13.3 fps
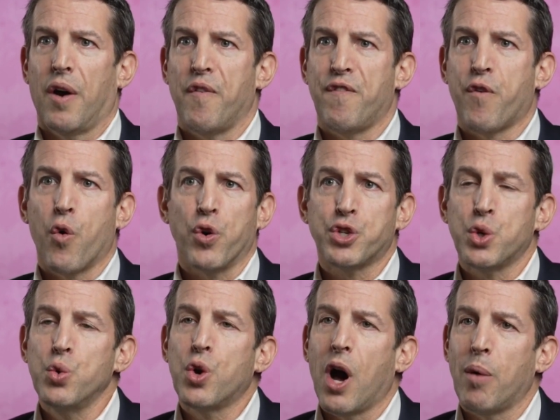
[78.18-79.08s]
for
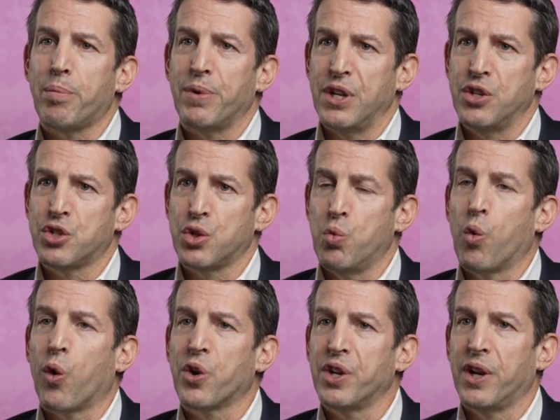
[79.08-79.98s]
two companies to
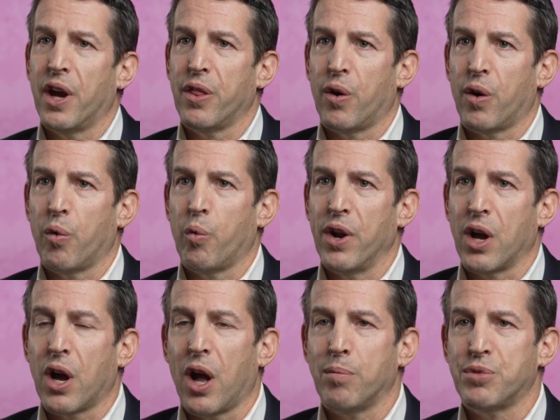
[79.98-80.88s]
work together when it
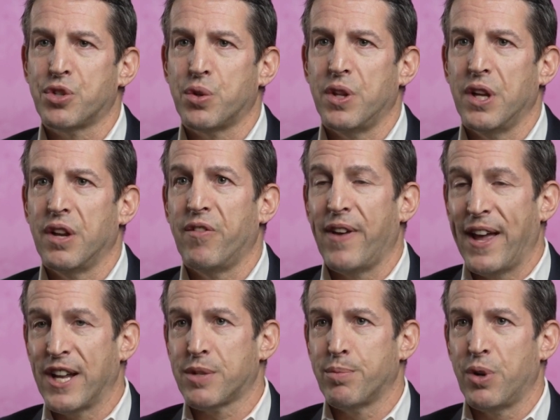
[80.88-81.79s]
comes to the
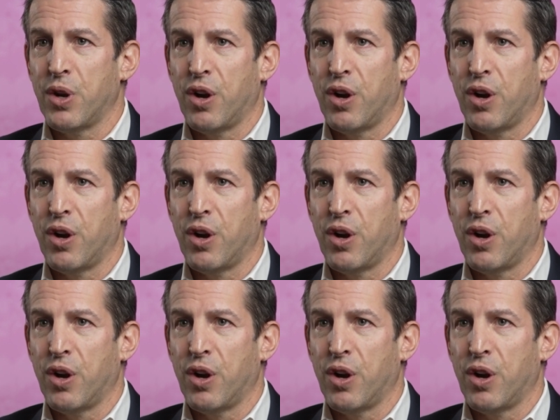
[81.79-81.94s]
advancement